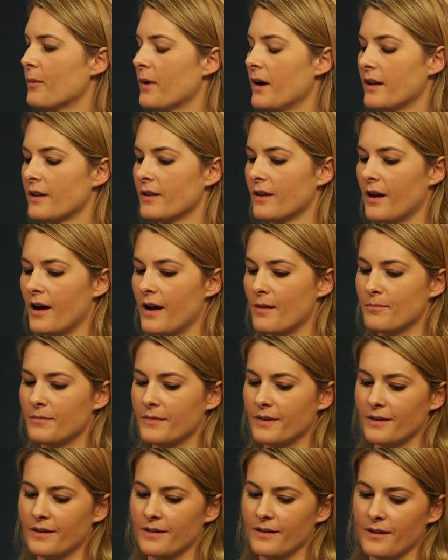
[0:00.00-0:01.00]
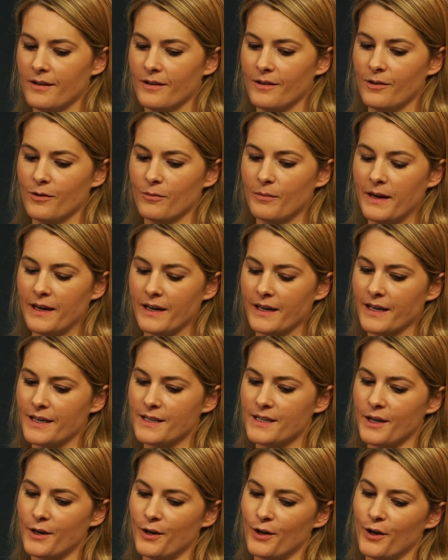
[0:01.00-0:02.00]
well, long may it
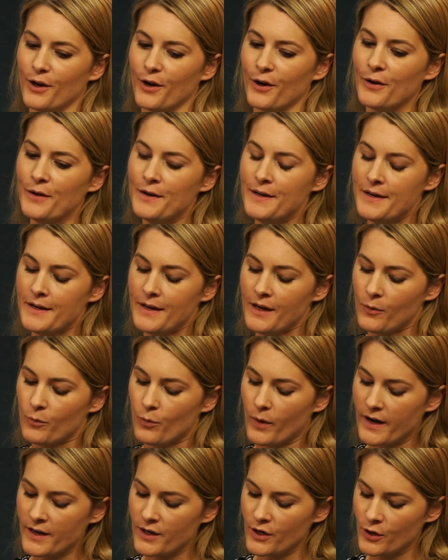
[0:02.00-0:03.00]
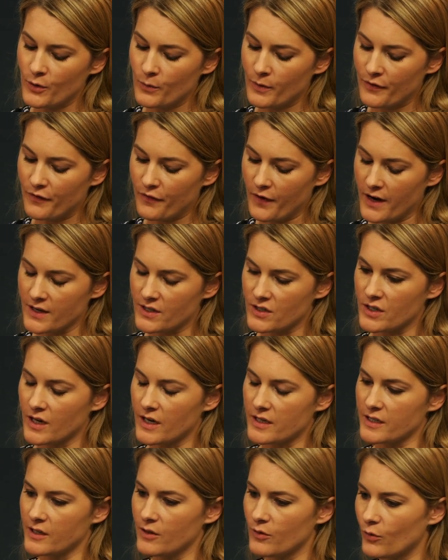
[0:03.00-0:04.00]
continue. When you were first
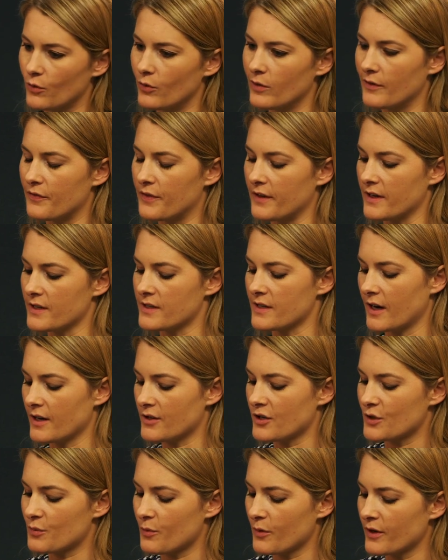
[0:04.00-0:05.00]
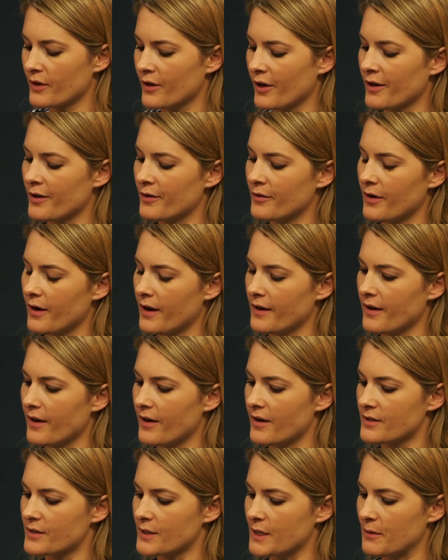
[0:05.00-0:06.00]
starting all of this, I just want to go and
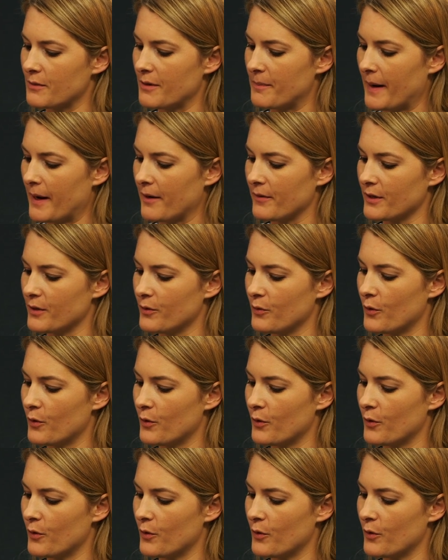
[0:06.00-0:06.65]
ask you about